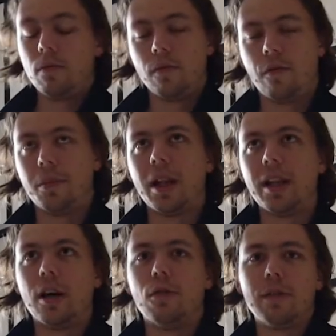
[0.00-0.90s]
from the
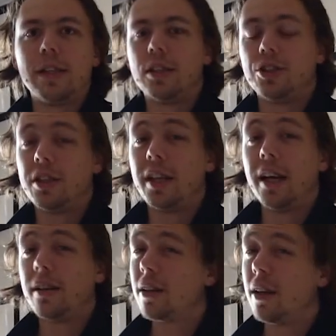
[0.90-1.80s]
little research I
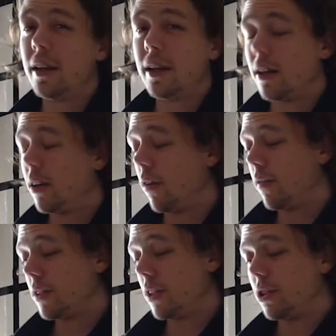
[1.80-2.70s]
did, Konica
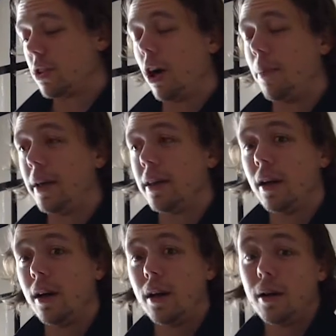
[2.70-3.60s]
obviously just copied
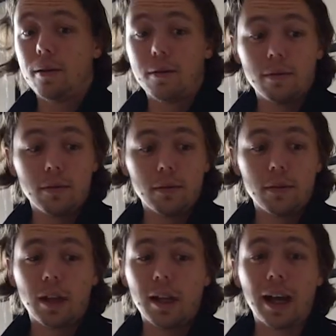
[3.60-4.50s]
the
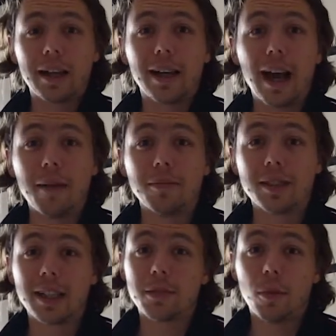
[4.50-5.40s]
Leica
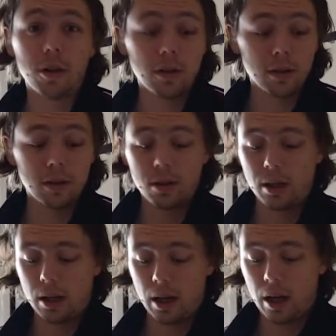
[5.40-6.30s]
M6 model.
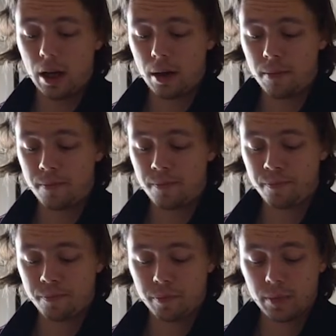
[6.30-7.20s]

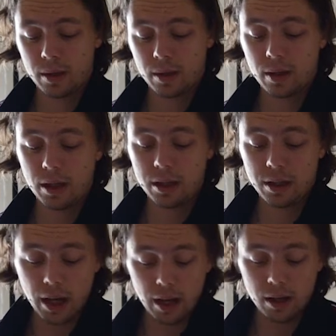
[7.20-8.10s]
And
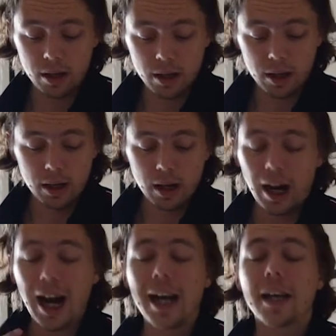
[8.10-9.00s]
yeah,
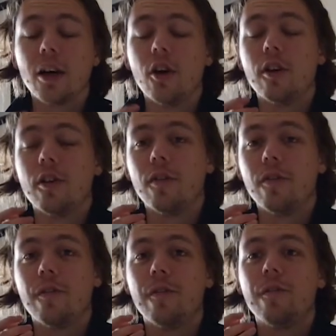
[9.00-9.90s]
I
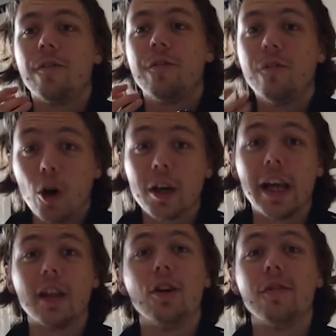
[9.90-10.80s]

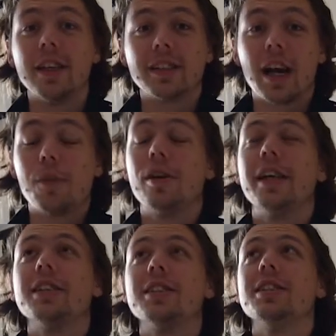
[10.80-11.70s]
fucking love this camera.
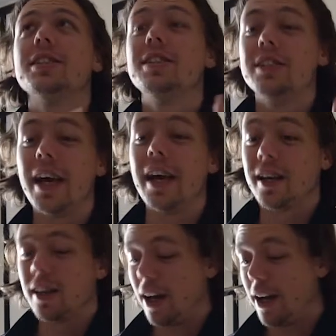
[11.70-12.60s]
It's
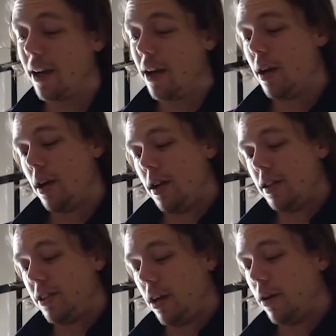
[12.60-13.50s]
sick. Like,
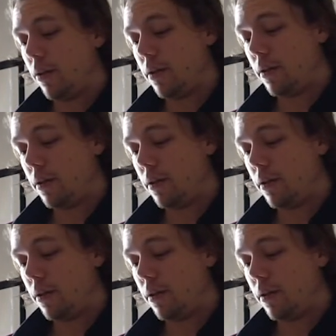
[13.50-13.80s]
so